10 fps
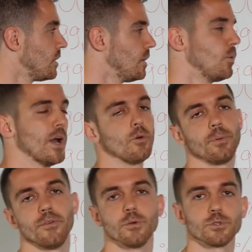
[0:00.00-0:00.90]
In one of
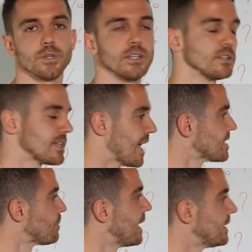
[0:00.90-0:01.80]
previous videos, I
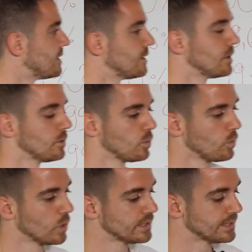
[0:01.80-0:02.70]
explained
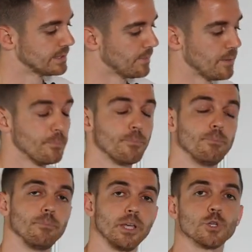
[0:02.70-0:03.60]
what is the main
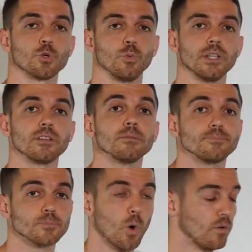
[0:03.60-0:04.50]
issue with
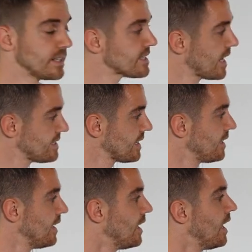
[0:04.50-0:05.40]
oversizing,
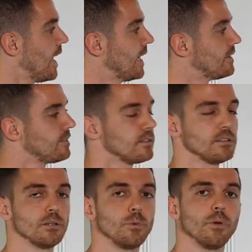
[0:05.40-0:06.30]
and
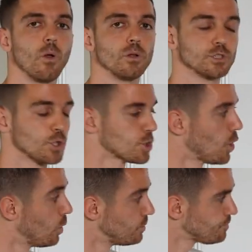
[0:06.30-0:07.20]
we will also
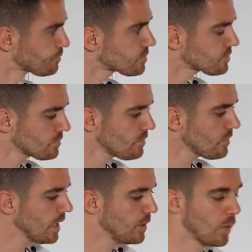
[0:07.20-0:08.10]
show
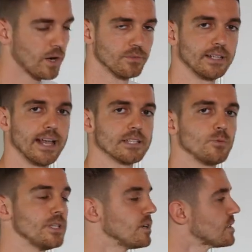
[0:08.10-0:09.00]
in one of the next
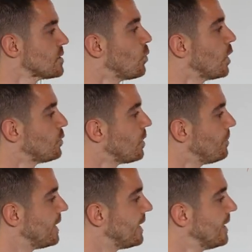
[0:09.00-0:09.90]
videos what will
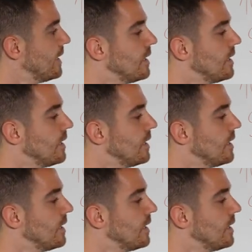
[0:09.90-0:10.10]
be